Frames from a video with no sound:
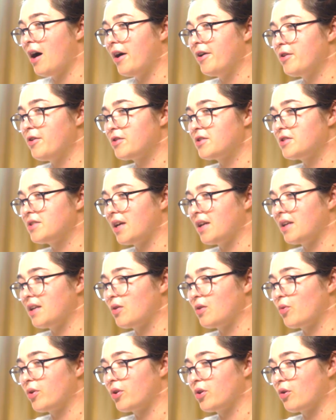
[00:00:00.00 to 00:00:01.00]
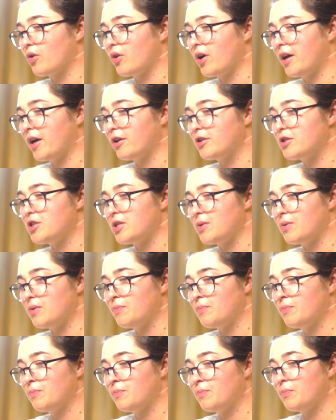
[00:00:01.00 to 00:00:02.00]
understanding where your
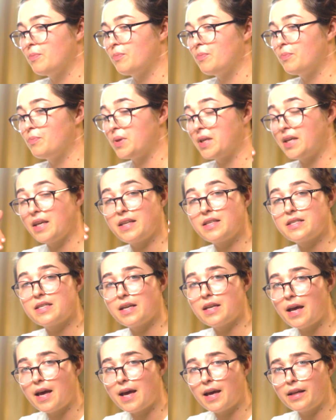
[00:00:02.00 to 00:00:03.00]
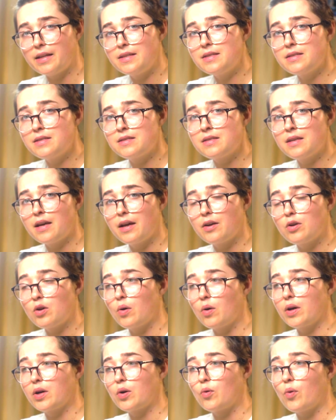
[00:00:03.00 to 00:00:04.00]
energy begins and ends and
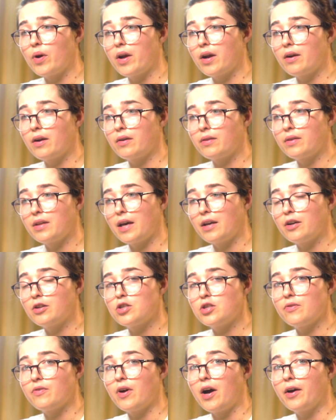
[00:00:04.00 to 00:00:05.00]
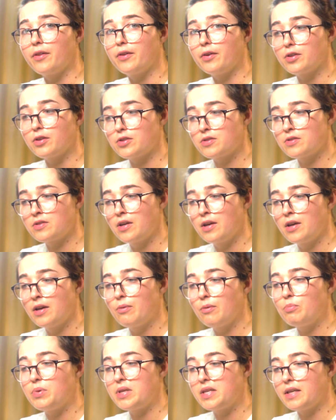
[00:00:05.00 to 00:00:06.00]
knowing where the energy of others
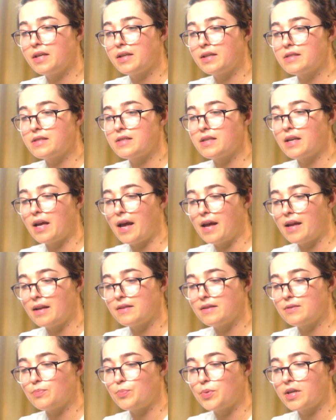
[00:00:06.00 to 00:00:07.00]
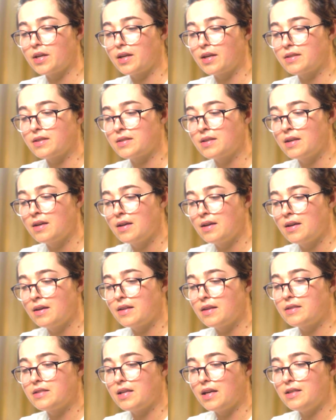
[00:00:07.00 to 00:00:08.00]
begins and ends, because
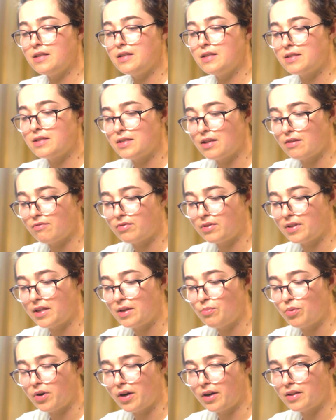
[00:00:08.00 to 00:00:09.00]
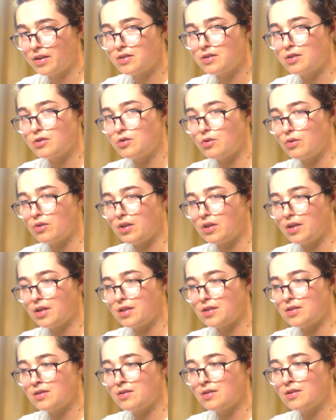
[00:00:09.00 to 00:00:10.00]
the tendency of Libra is to do
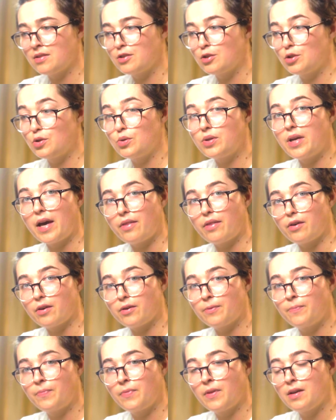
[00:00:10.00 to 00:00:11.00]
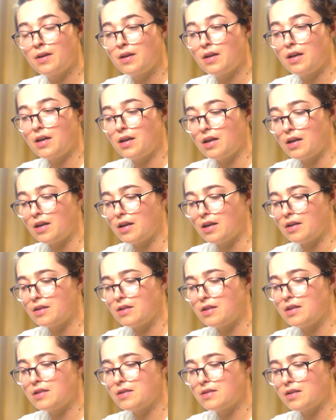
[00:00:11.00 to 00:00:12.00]
things together.
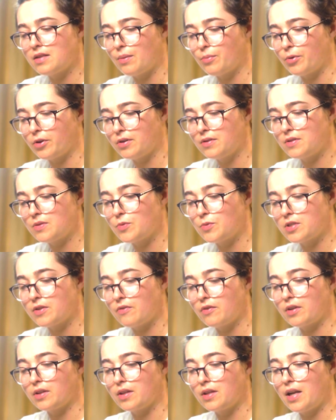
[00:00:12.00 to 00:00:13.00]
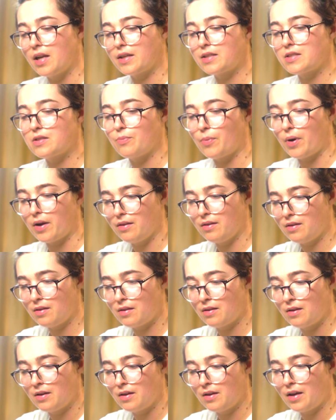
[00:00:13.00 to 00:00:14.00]
And this summer, specifically next
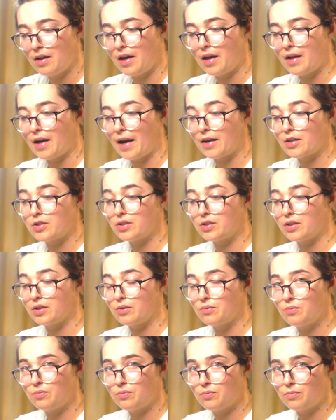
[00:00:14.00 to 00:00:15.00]
month, and actually